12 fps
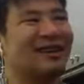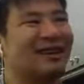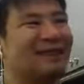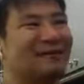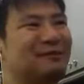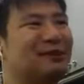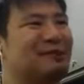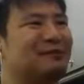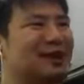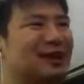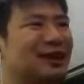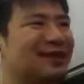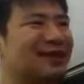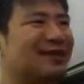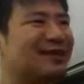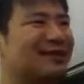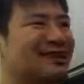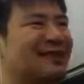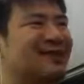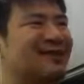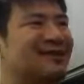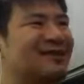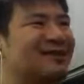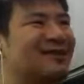most practical thing to
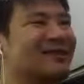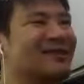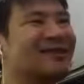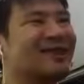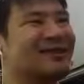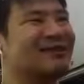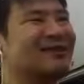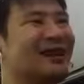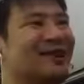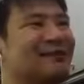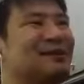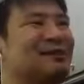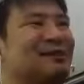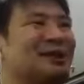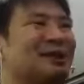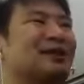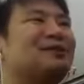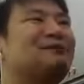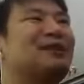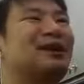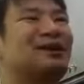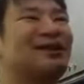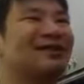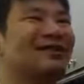do as of now, maybe you might want
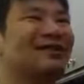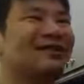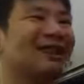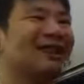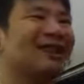to, like,